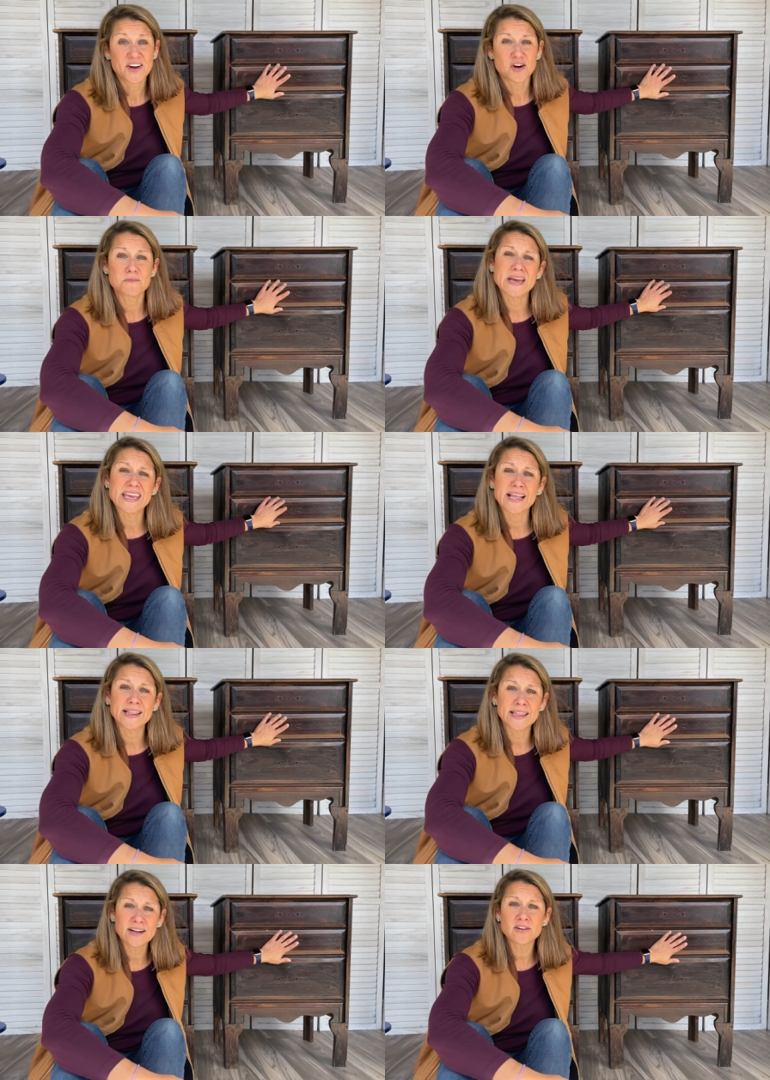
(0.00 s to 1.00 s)
or
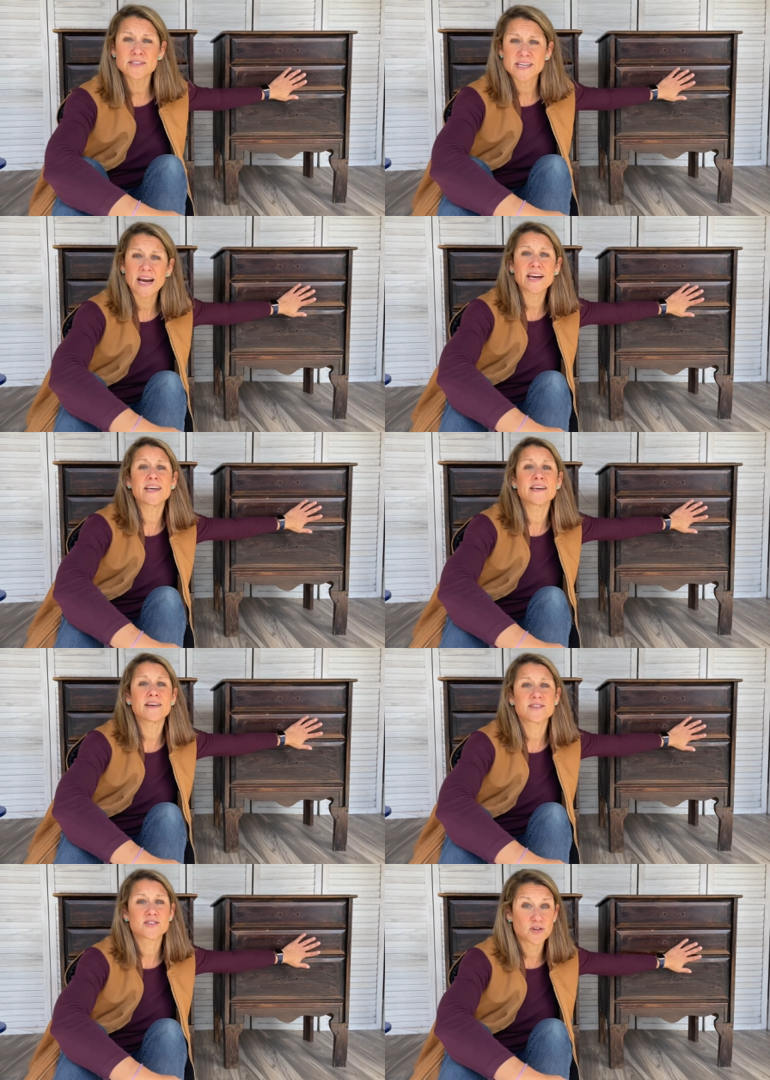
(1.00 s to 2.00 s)
making little
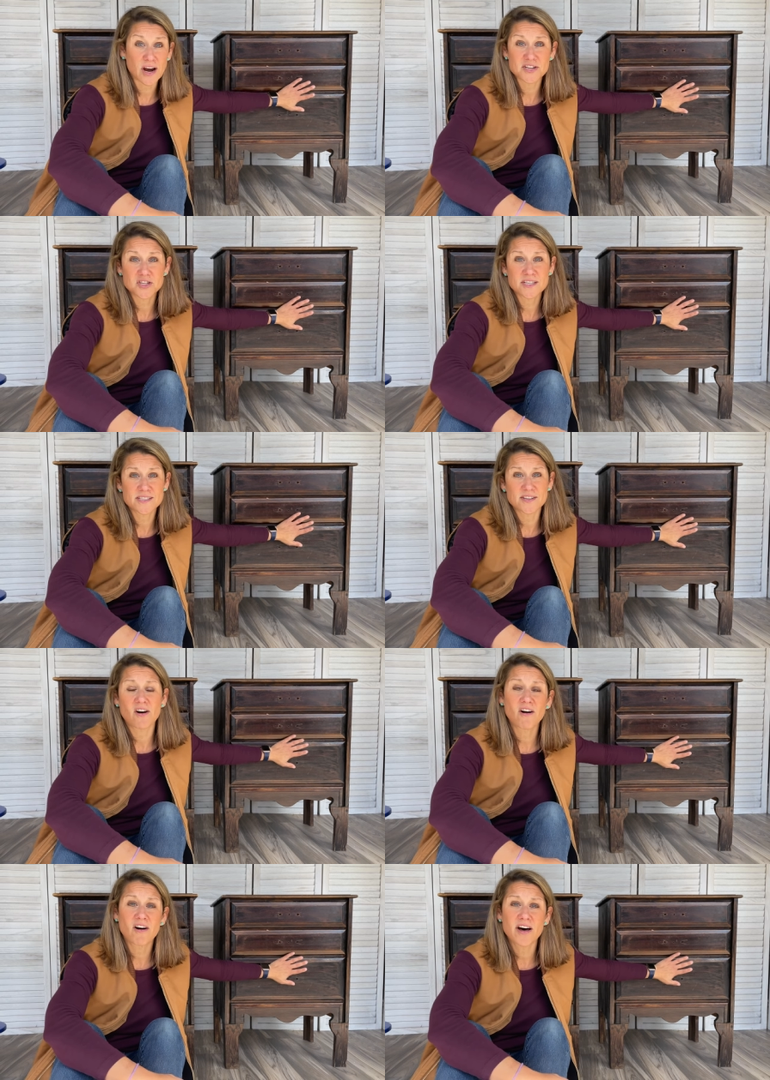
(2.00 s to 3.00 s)
tiny scratches
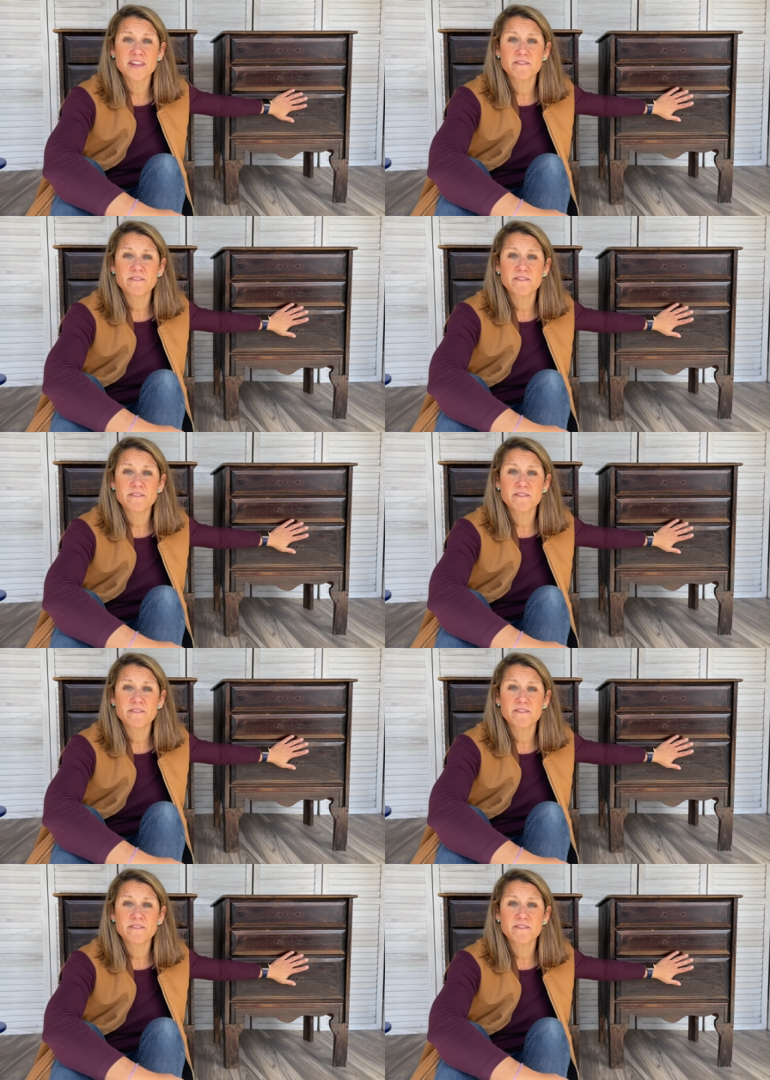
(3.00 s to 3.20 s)
on the